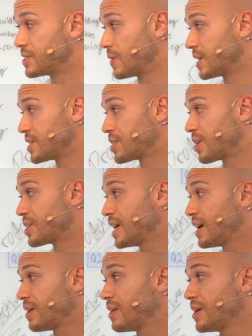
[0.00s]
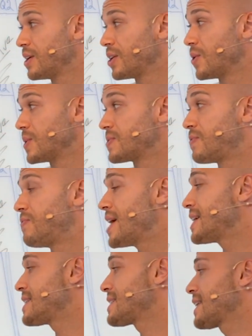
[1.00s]
So I start here, go as
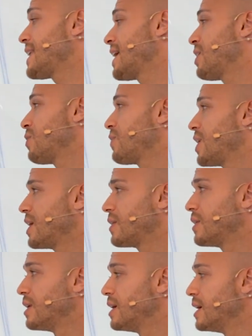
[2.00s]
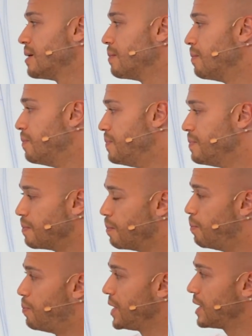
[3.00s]
fast as I can over here,
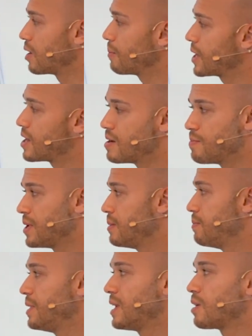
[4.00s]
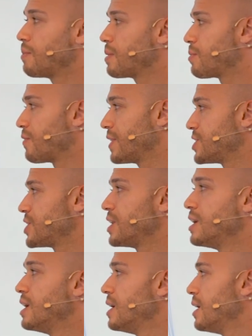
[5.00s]
build on my company, build on my
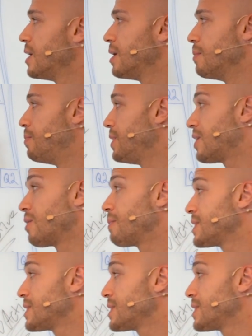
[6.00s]
prevention, build on my